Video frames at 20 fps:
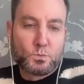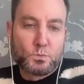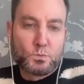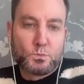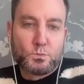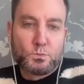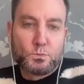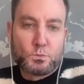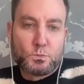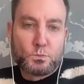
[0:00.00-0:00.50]

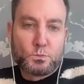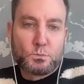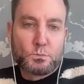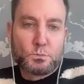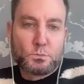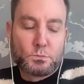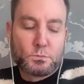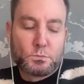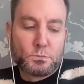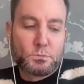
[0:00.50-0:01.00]

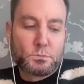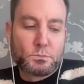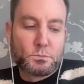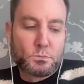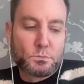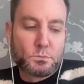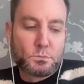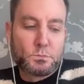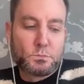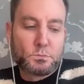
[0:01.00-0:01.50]

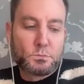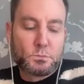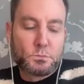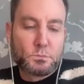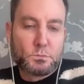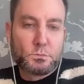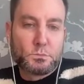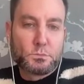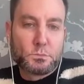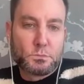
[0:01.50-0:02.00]

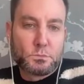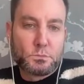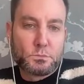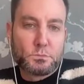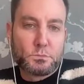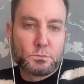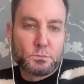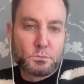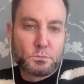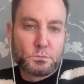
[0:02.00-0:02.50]

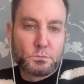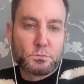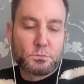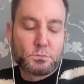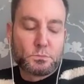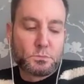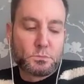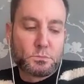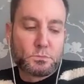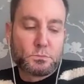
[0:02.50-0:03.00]

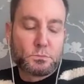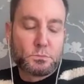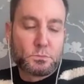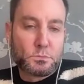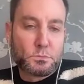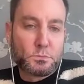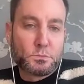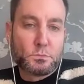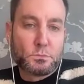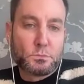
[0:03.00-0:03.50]

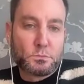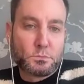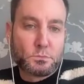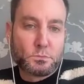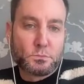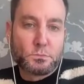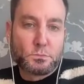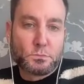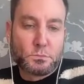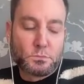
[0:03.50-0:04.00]

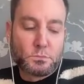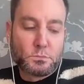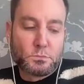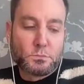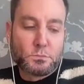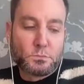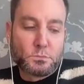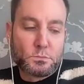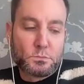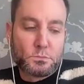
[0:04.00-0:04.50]

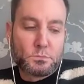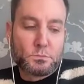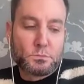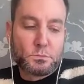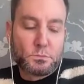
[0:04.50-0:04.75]
This person isn't speaking.